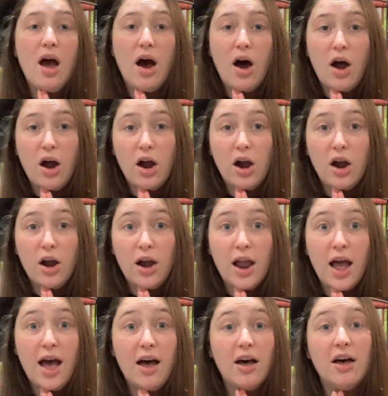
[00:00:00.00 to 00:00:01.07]
are
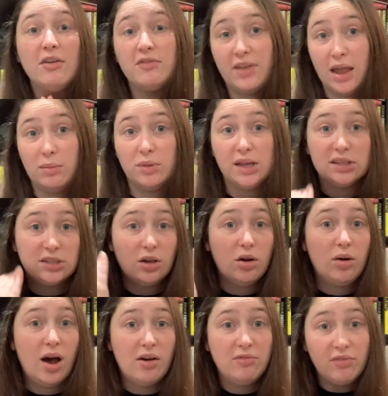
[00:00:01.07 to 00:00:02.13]
a family, so
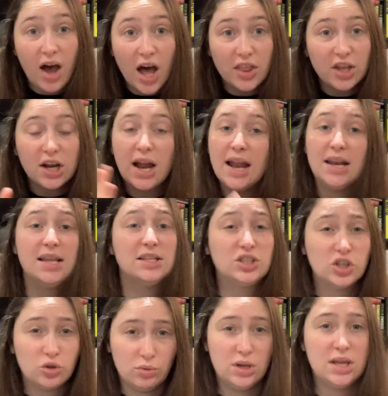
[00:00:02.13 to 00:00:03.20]
a father and his
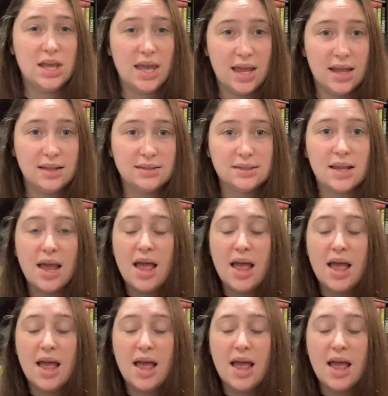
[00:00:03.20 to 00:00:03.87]
3 kids.